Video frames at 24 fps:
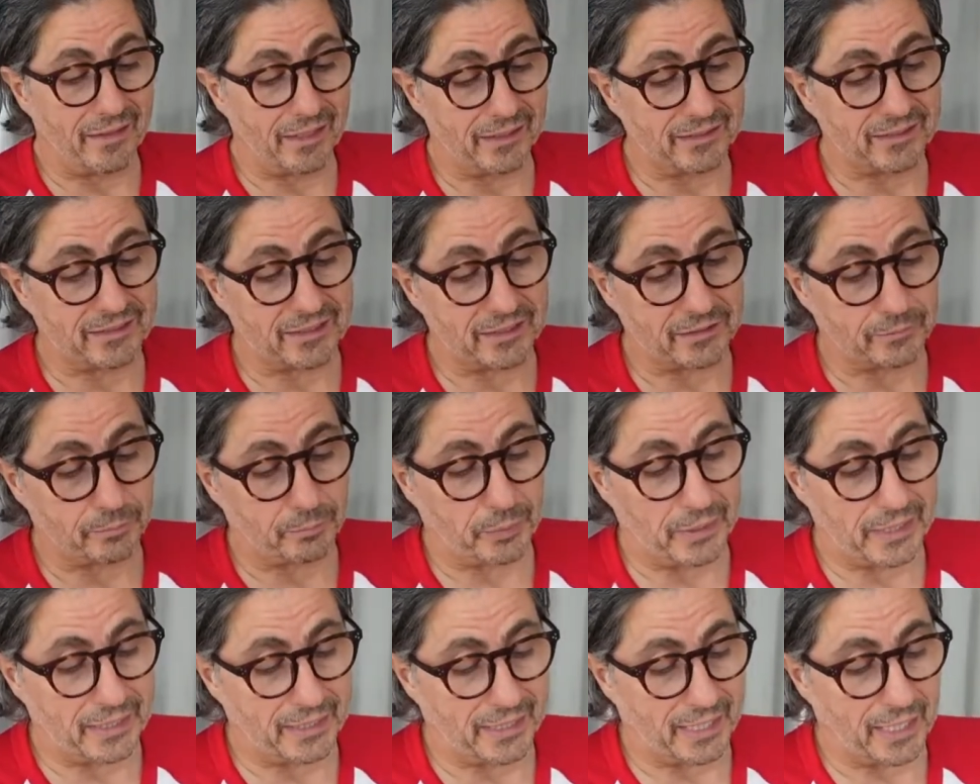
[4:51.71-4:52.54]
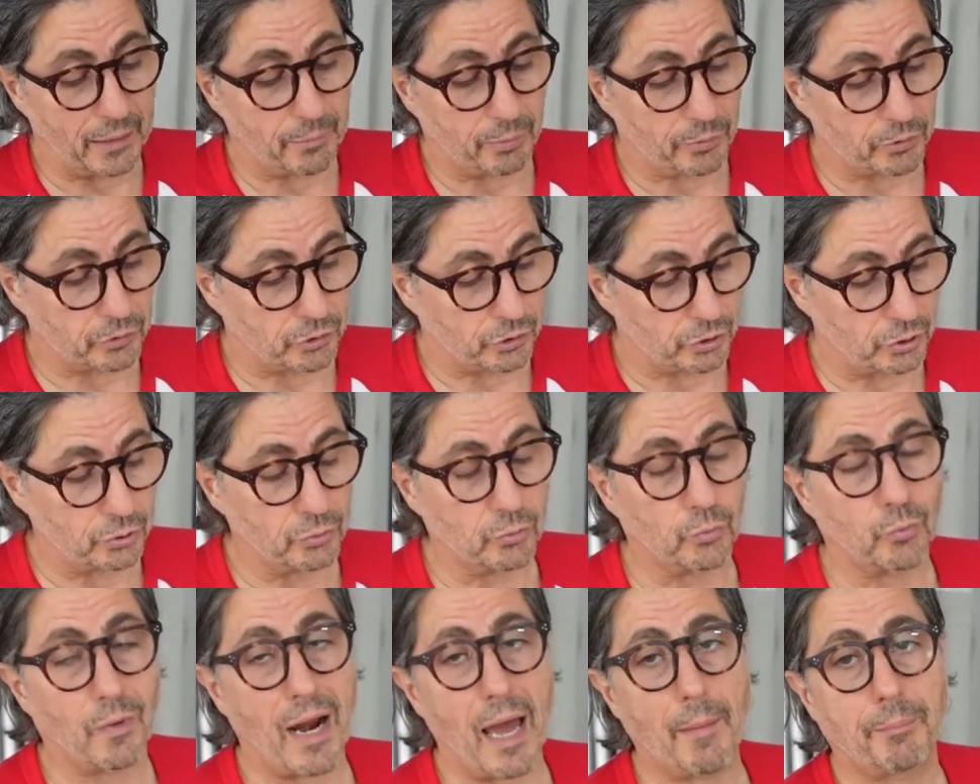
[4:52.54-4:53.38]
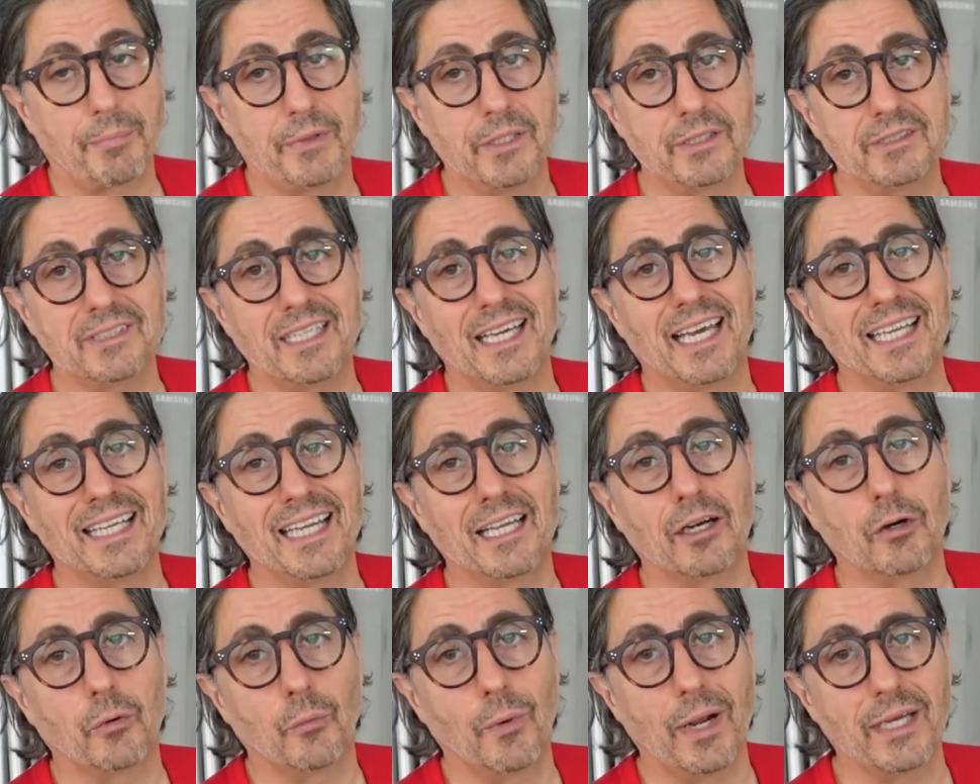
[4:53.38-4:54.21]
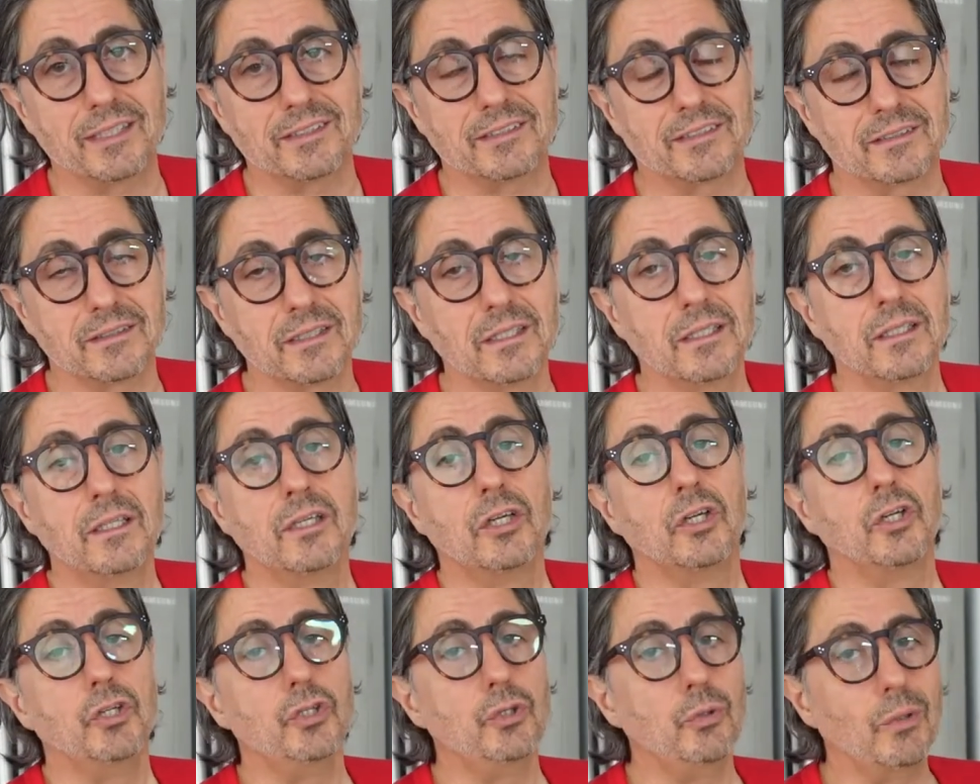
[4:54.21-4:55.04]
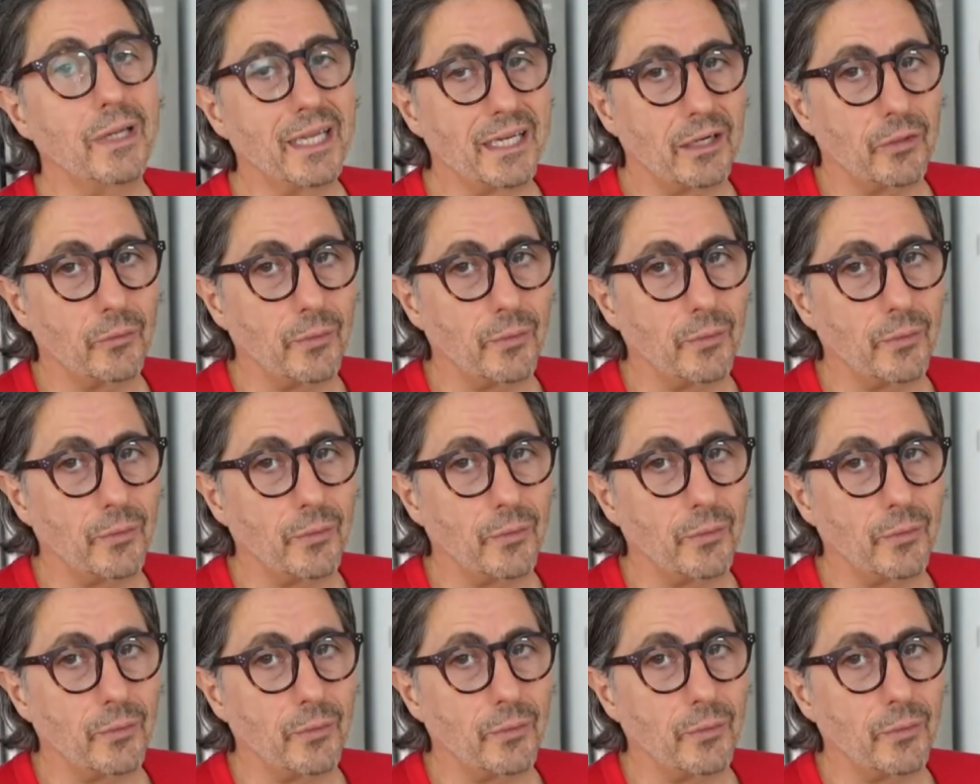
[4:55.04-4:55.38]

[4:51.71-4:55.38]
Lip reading: this is being able to wrap this and let it rest. You let it